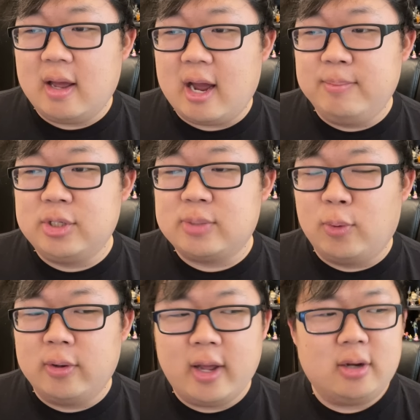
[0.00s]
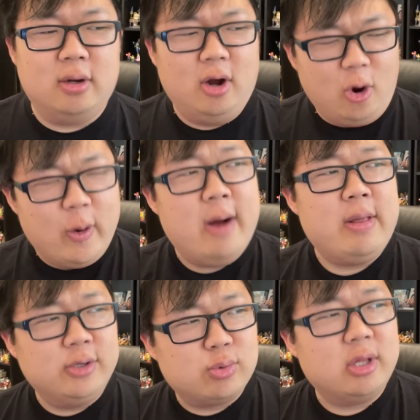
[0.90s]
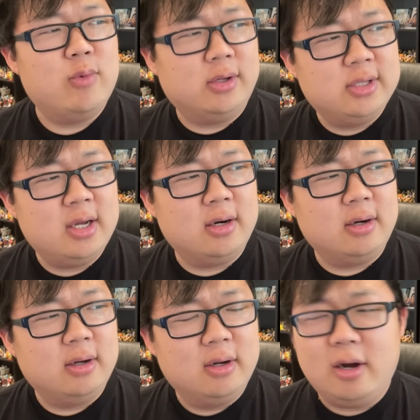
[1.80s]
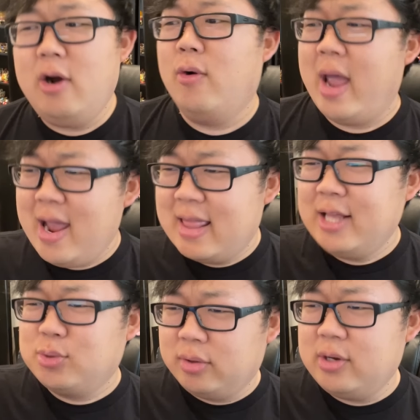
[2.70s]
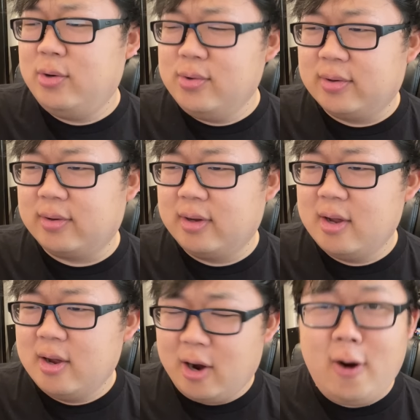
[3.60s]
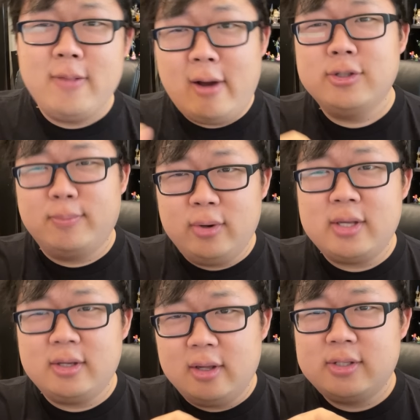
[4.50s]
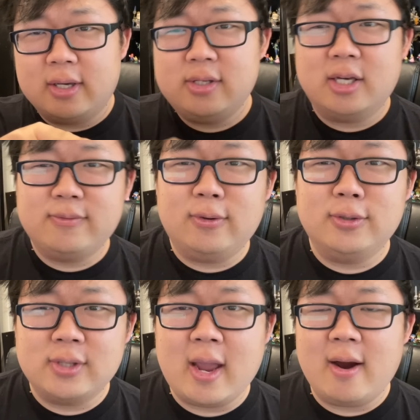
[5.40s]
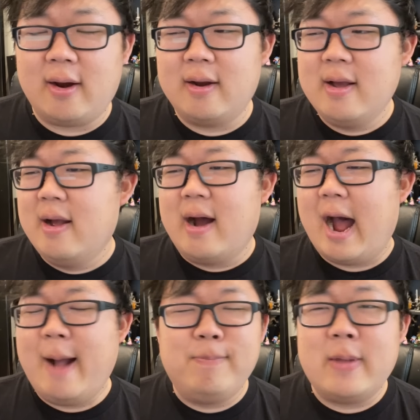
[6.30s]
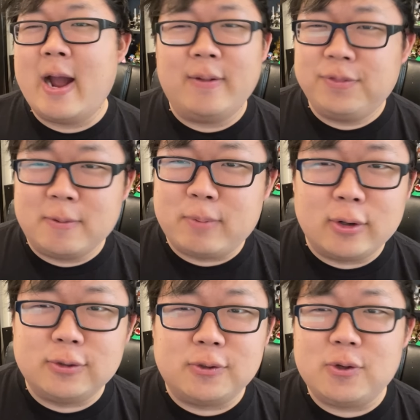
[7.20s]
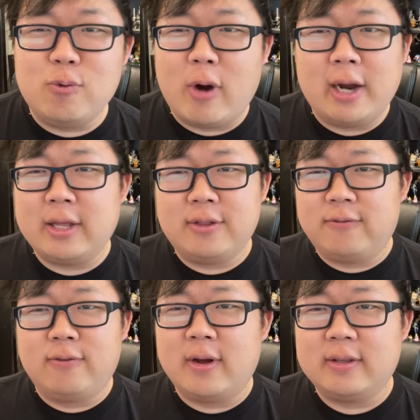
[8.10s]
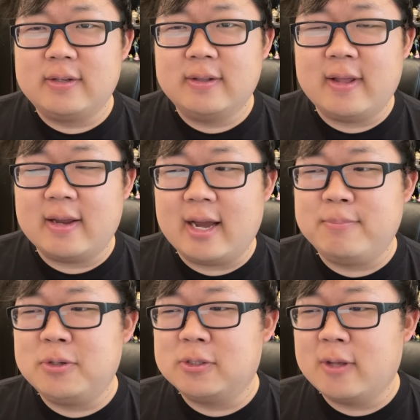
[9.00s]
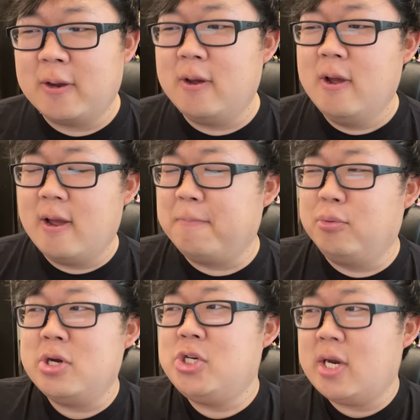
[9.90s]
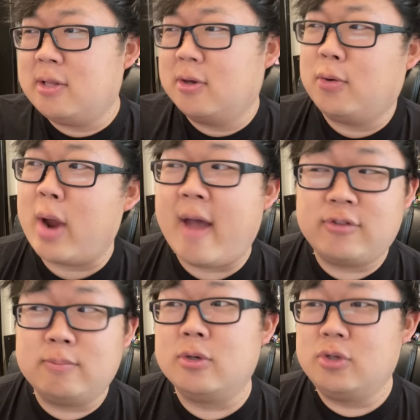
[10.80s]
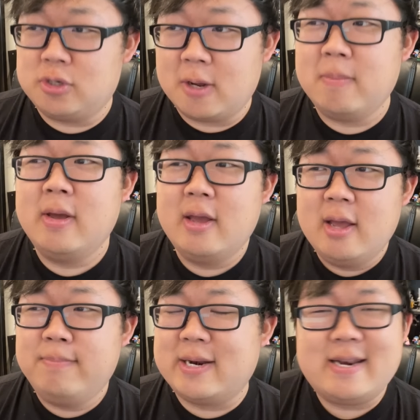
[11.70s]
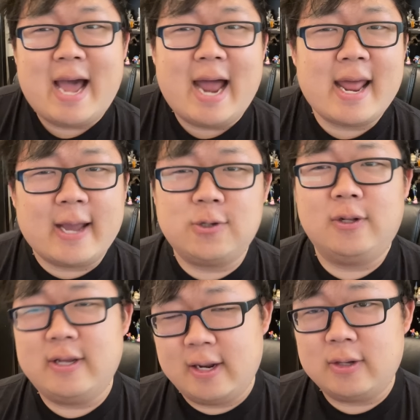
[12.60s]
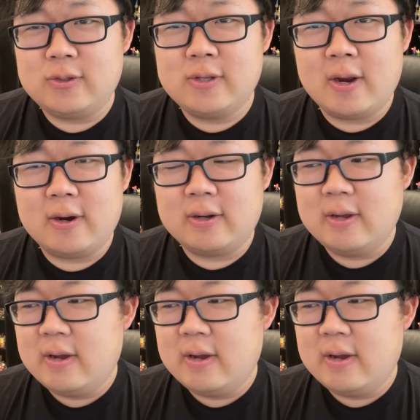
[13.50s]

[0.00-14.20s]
I'm just more like, oh wow, that was really well done. Oh hey, that's really cool. Oh, that was a pretty successful scare. I'm not the person you want in the front. Like, I'm just like appreciating the craftsmanship, but not actually getting scared.